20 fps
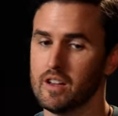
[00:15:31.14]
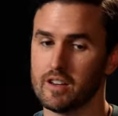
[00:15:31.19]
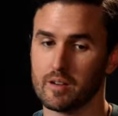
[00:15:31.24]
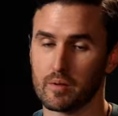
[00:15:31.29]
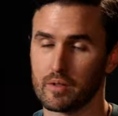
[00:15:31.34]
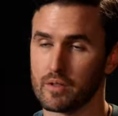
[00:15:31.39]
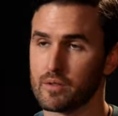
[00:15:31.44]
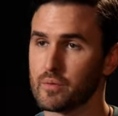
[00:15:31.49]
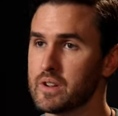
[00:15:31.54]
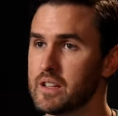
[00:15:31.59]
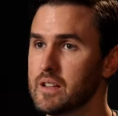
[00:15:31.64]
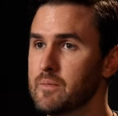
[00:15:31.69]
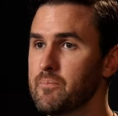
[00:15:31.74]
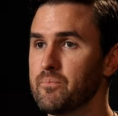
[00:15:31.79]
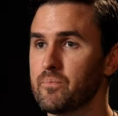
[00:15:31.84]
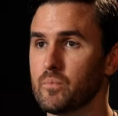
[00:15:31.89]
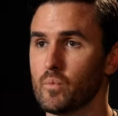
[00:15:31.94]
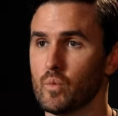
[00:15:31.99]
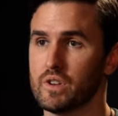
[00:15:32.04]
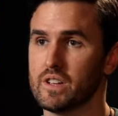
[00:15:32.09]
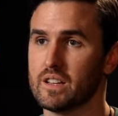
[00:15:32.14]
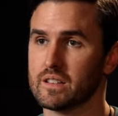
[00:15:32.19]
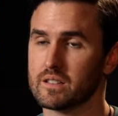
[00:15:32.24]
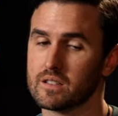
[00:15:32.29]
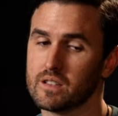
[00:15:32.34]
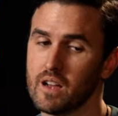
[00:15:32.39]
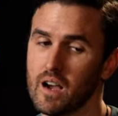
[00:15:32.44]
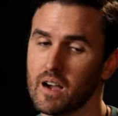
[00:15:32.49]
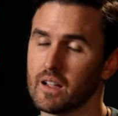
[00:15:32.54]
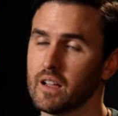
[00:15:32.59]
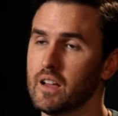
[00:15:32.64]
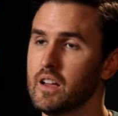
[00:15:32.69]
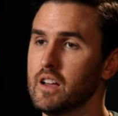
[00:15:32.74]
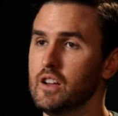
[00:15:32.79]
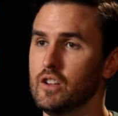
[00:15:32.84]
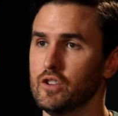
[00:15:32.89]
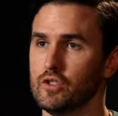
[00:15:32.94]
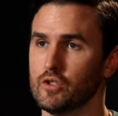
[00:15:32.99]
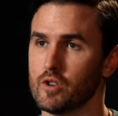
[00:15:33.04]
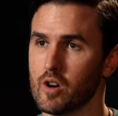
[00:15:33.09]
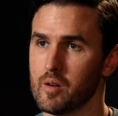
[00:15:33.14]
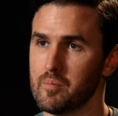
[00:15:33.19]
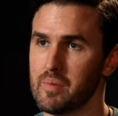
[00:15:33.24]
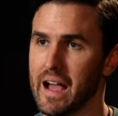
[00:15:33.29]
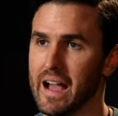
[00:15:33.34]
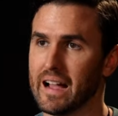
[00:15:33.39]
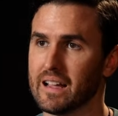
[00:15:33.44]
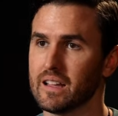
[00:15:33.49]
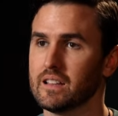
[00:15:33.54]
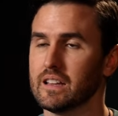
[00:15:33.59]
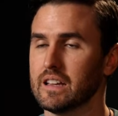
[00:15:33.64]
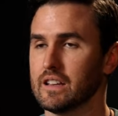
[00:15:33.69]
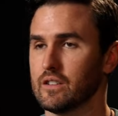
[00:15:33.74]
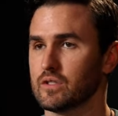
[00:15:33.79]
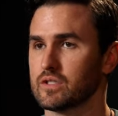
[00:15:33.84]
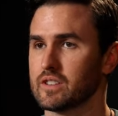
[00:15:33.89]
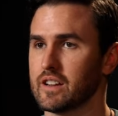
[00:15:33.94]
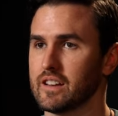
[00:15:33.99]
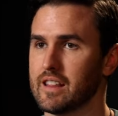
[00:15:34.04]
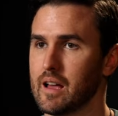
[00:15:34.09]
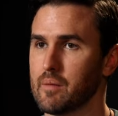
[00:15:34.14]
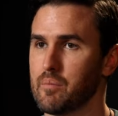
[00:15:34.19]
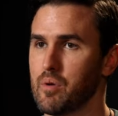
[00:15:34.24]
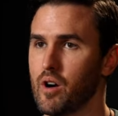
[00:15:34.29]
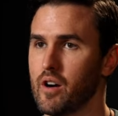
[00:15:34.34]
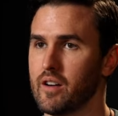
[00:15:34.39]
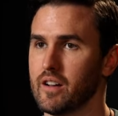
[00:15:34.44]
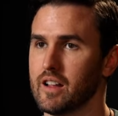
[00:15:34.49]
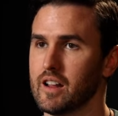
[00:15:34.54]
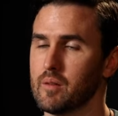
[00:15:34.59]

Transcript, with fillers: Number three, when you get stuck, you go back and you study that part.